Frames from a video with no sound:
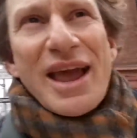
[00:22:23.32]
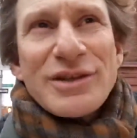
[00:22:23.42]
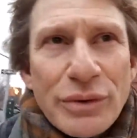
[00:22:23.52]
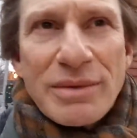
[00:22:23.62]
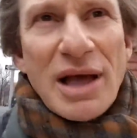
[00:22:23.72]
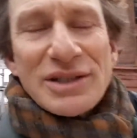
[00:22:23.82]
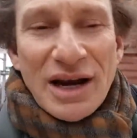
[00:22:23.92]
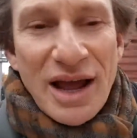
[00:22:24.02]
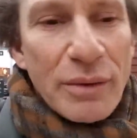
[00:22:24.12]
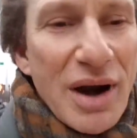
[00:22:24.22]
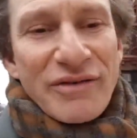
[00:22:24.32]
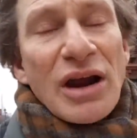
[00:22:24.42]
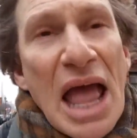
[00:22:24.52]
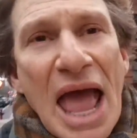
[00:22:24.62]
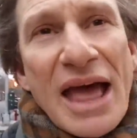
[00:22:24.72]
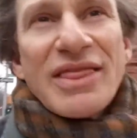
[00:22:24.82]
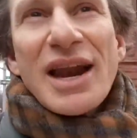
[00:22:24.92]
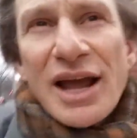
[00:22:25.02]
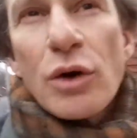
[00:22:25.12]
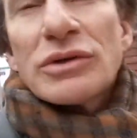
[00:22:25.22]
I answer emails and I whatever, and
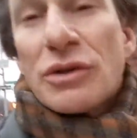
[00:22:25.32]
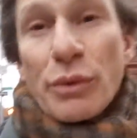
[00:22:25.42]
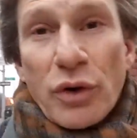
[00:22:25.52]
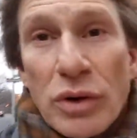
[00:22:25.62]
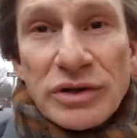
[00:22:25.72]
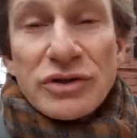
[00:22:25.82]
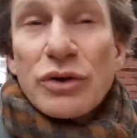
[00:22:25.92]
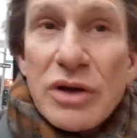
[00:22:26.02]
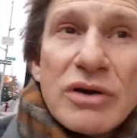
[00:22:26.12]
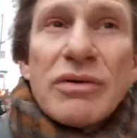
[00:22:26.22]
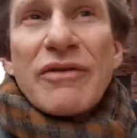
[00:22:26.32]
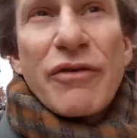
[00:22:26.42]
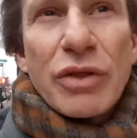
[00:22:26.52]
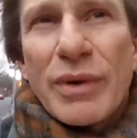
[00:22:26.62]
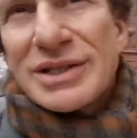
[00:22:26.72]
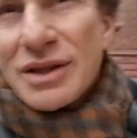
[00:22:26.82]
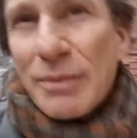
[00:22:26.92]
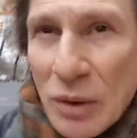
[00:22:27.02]
then I go into the recording studio for the rest of the